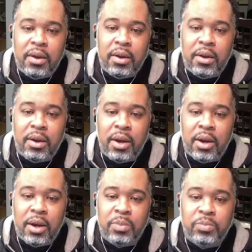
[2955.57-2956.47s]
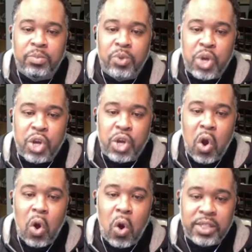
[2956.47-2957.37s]
Um, you can
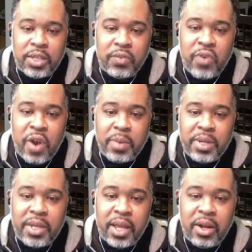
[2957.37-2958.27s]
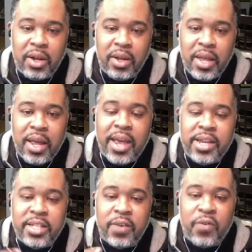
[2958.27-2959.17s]
call, it's in Farmingdale and
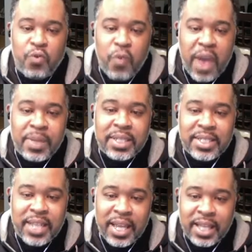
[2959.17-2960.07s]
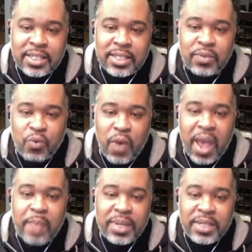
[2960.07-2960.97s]
it's a rapid test,
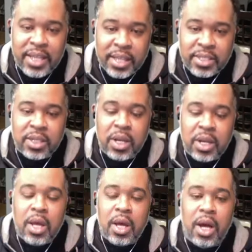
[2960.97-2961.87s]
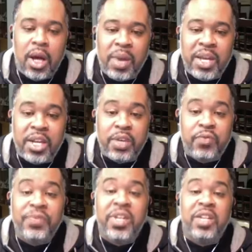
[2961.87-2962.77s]
rapid test. Uh, and in
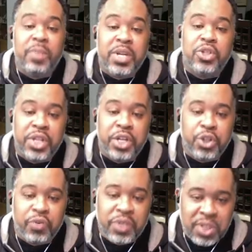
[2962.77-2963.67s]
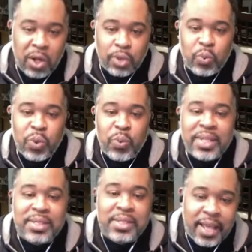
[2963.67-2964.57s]
15 minutes, you get your results. We
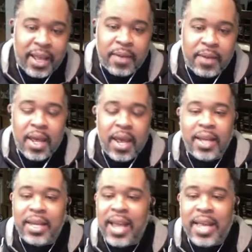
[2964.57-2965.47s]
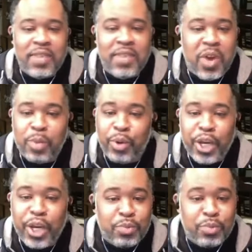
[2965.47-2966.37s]
went today, and can I give y'all a
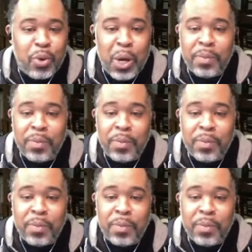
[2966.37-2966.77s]
praise report?